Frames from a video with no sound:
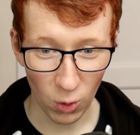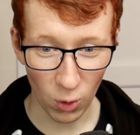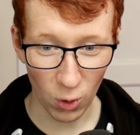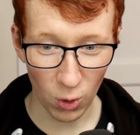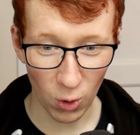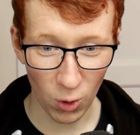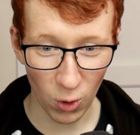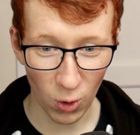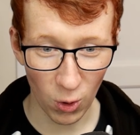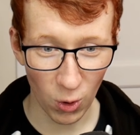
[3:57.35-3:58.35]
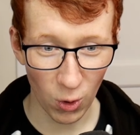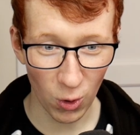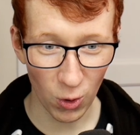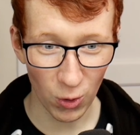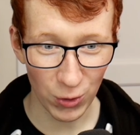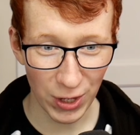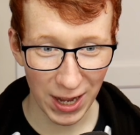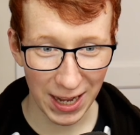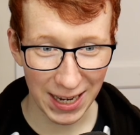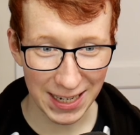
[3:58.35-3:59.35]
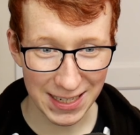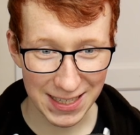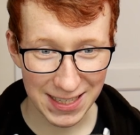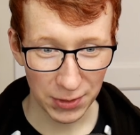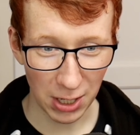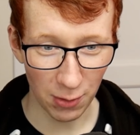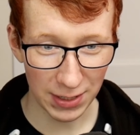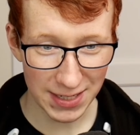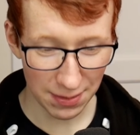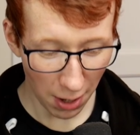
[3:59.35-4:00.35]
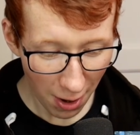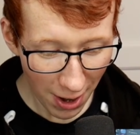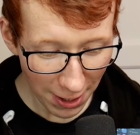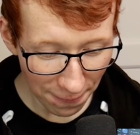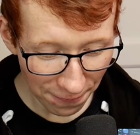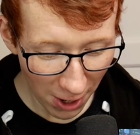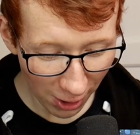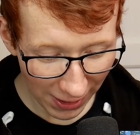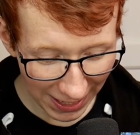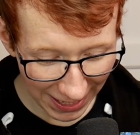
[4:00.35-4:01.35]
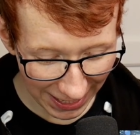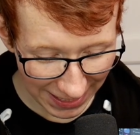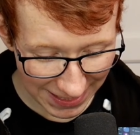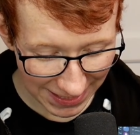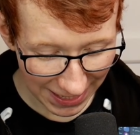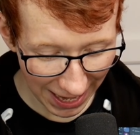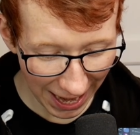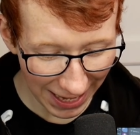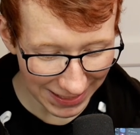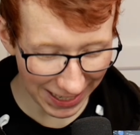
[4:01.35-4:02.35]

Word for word: Oh, nice. You can't really see him on a forest. And,